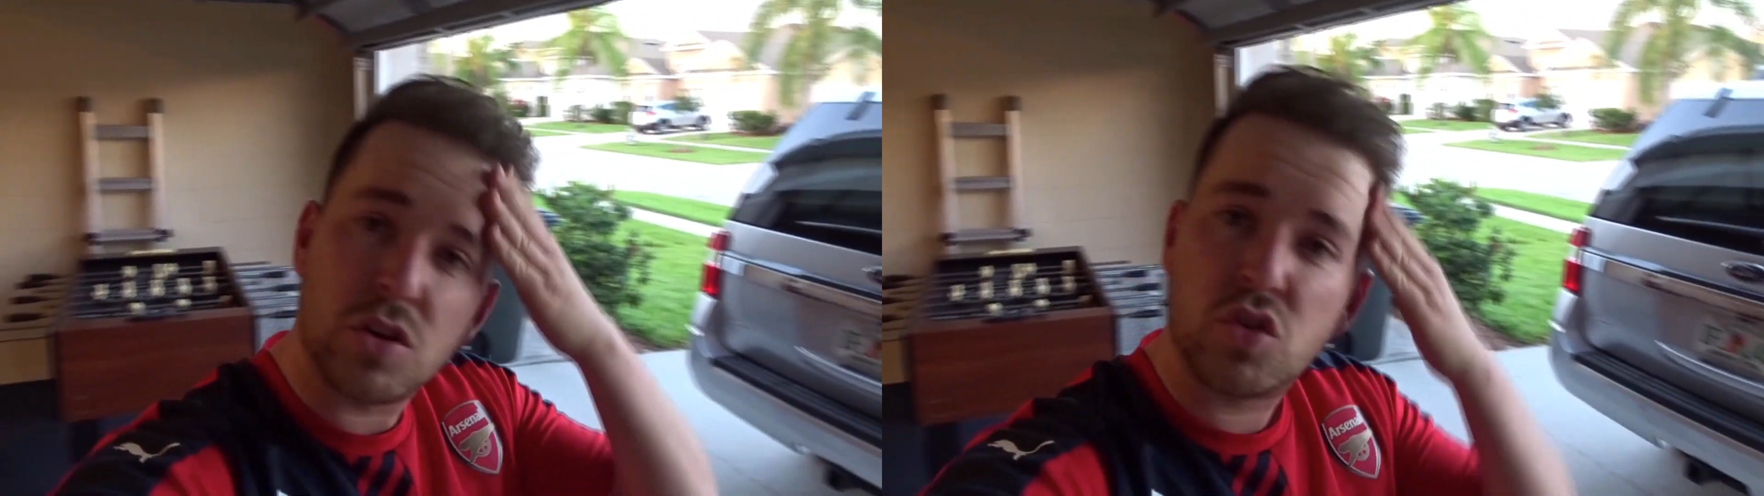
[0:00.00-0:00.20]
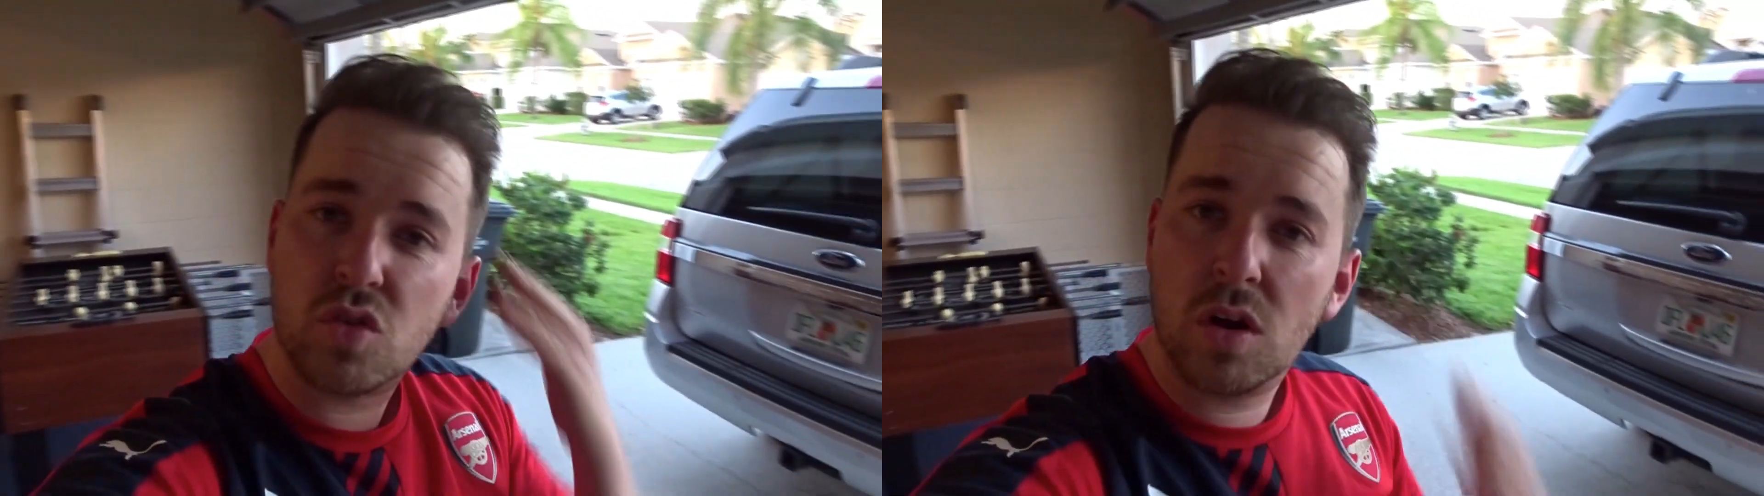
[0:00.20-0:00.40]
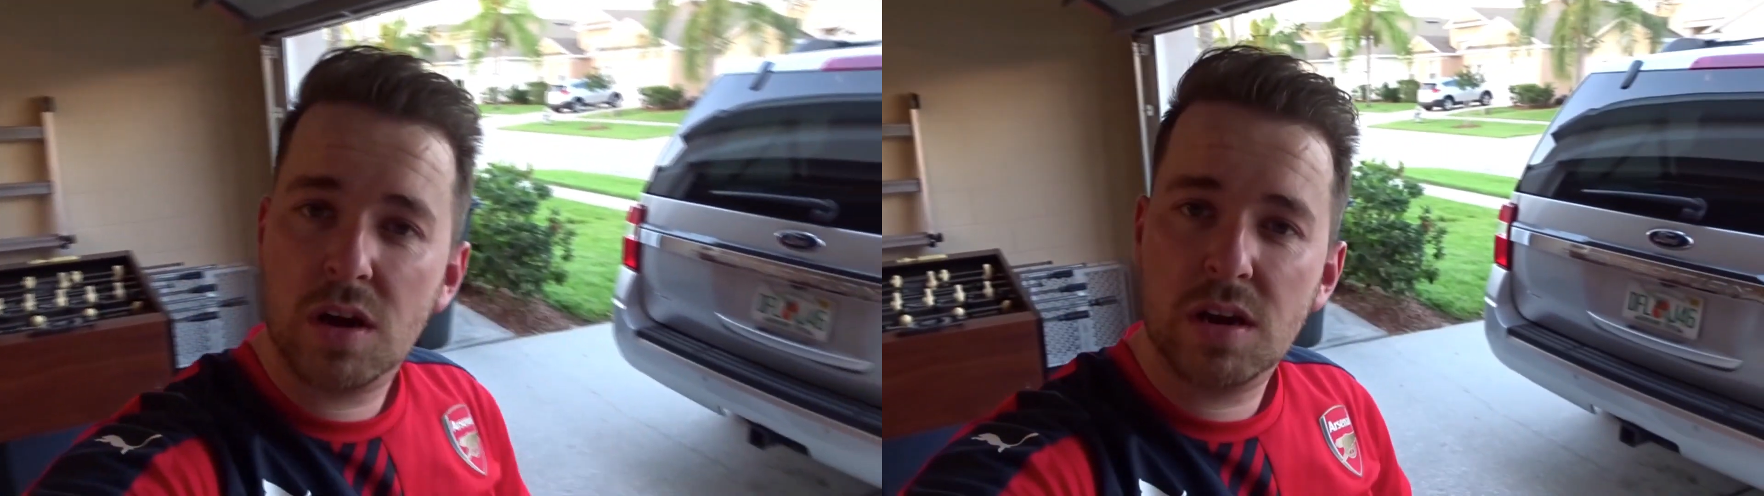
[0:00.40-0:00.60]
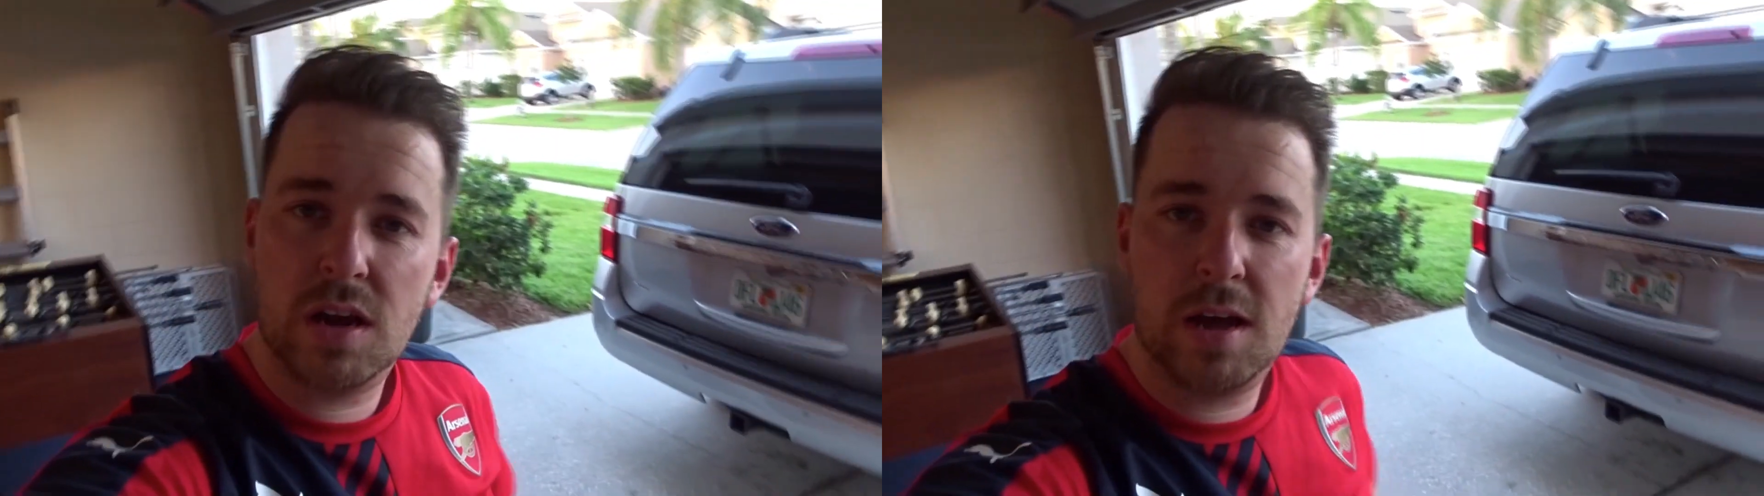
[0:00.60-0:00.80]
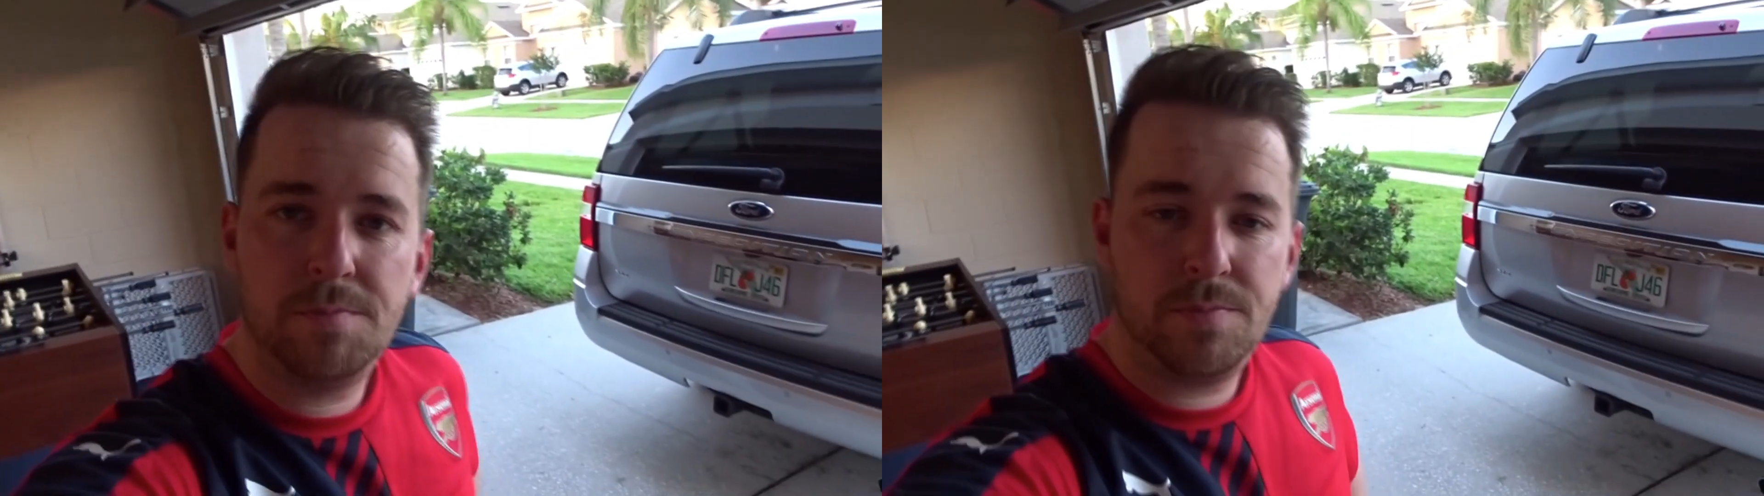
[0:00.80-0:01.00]
gonna try
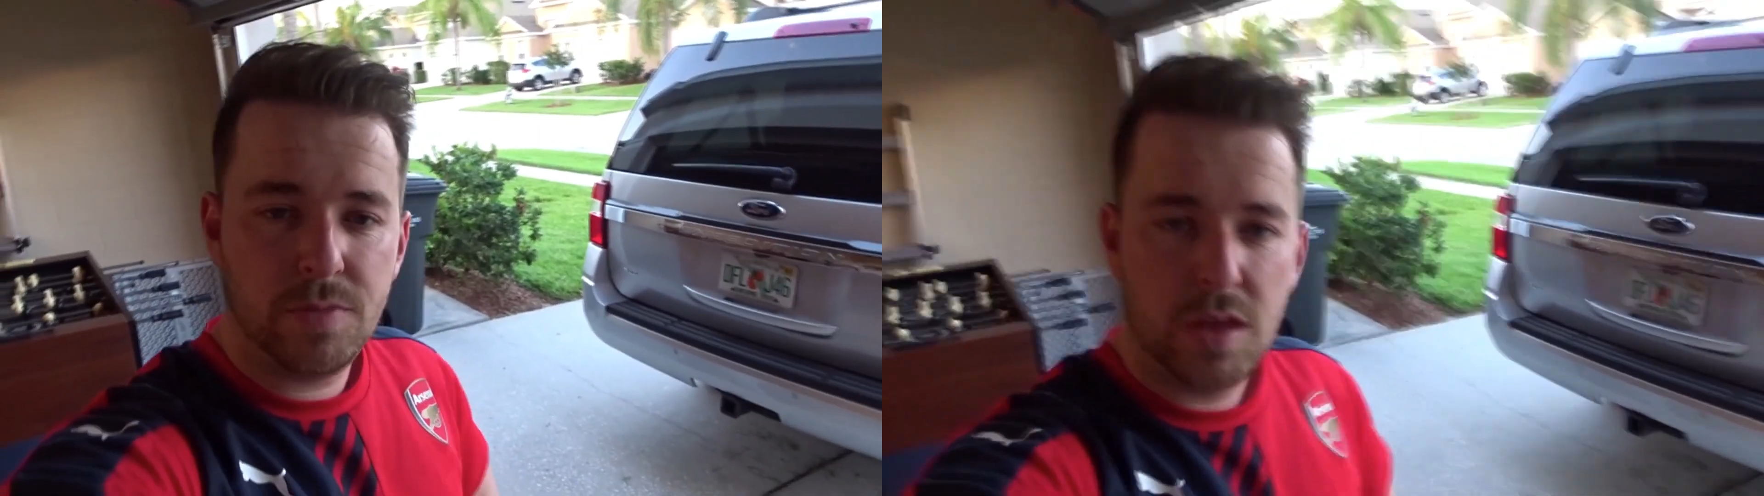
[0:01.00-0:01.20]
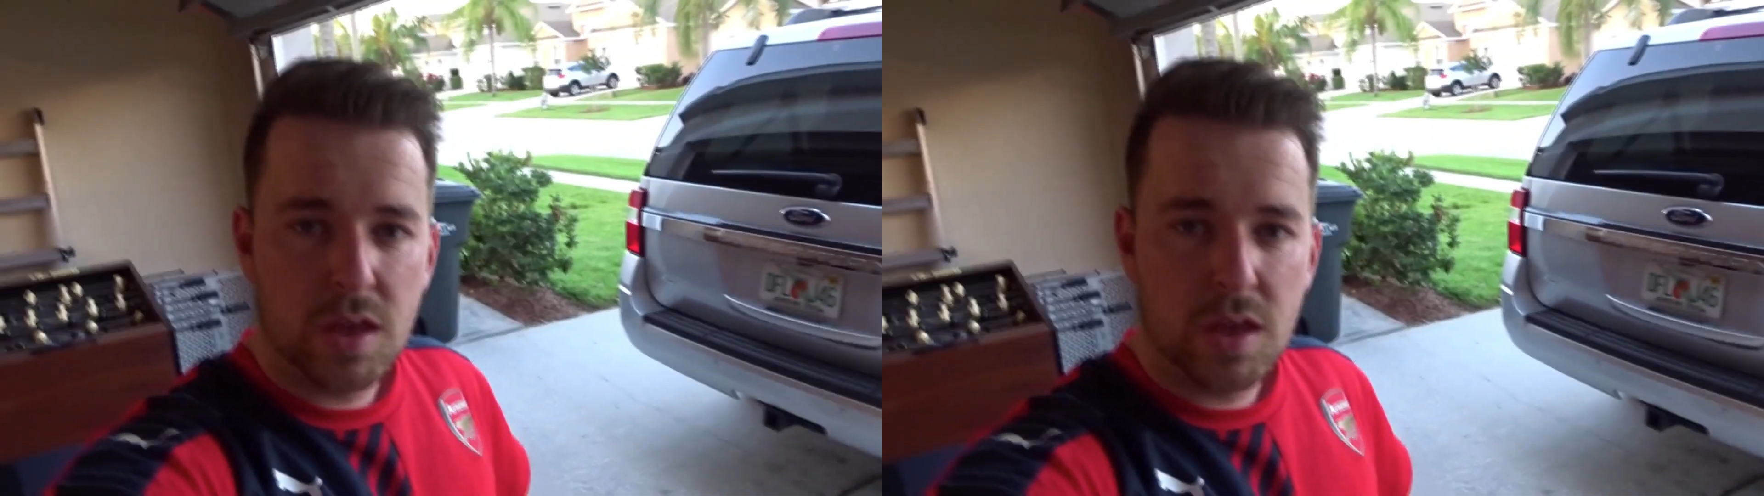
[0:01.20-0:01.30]
and